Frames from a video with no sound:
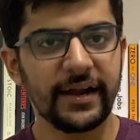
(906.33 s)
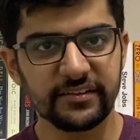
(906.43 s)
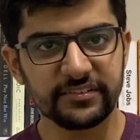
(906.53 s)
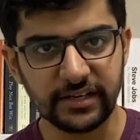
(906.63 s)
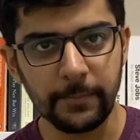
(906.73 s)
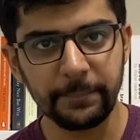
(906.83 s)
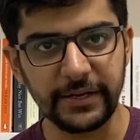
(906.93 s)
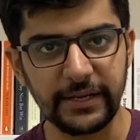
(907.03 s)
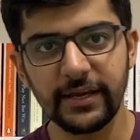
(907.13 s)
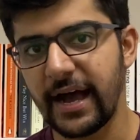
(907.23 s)
And as a
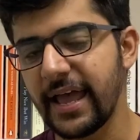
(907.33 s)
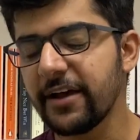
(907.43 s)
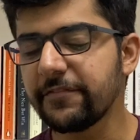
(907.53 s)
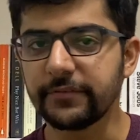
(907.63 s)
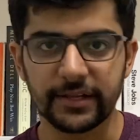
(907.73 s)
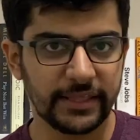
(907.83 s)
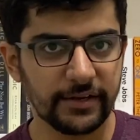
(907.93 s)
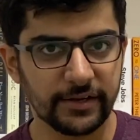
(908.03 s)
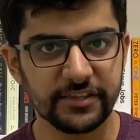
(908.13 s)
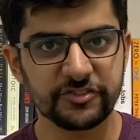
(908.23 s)
company, I have
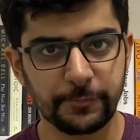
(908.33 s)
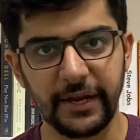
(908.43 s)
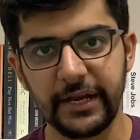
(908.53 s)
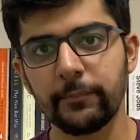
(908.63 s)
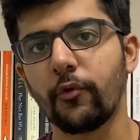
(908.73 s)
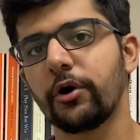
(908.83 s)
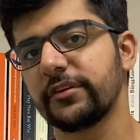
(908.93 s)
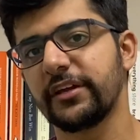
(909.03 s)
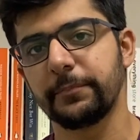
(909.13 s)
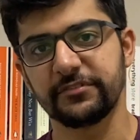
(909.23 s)
nothing against Paytm
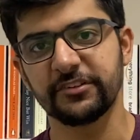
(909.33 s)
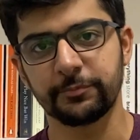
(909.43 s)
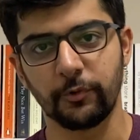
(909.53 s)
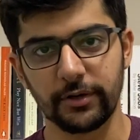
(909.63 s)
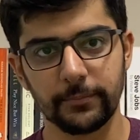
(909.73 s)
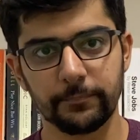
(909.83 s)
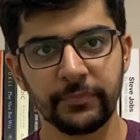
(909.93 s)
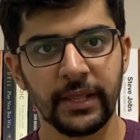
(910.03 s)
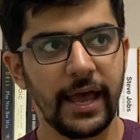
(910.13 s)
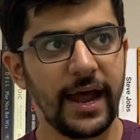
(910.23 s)
or their business model,
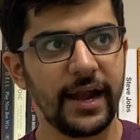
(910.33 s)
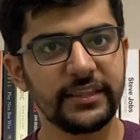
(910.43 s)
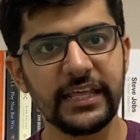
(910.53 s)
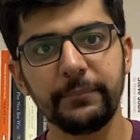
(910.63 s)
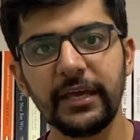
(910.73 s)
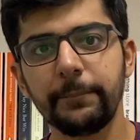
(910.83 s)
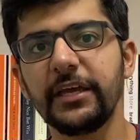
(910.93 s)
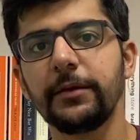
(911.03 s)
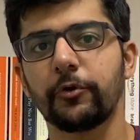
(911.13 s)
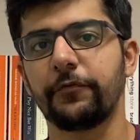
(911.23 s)
and they may
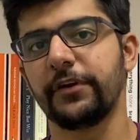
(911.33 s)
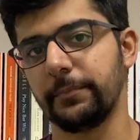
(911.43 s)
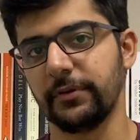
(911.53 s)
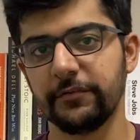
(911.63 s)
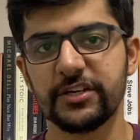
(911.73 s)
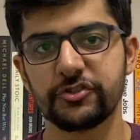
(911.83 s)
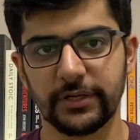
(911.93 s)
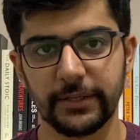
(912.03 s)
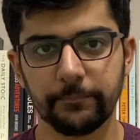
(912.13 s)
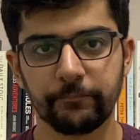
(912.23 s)
be profitable
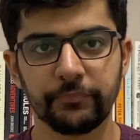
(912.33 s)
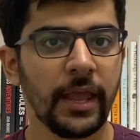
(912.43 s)
eventually.